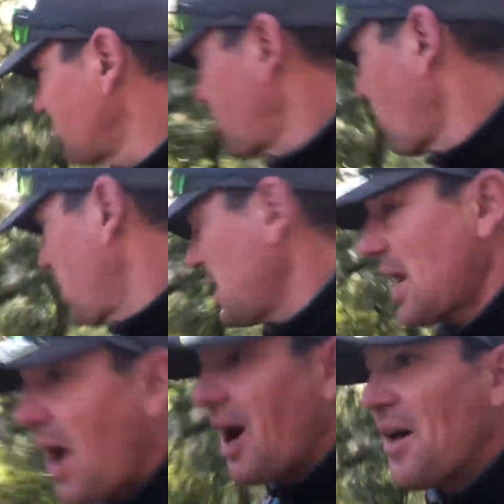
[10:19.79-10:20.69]
three and a
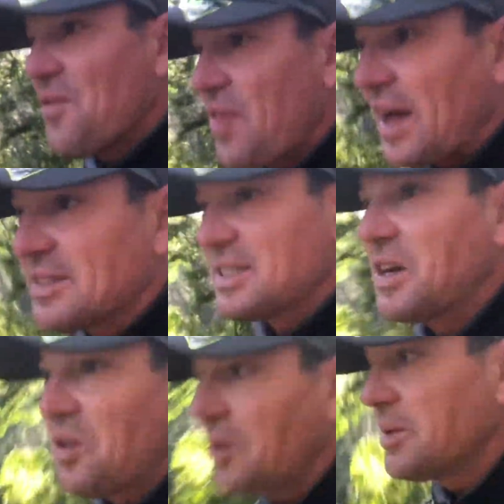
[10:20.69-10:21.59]
half thousand
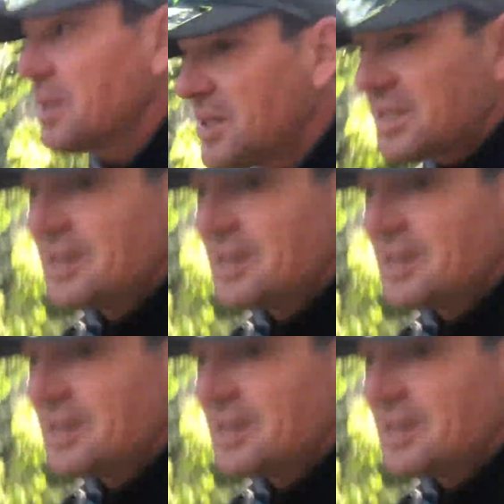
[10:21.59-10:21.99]
kilometres.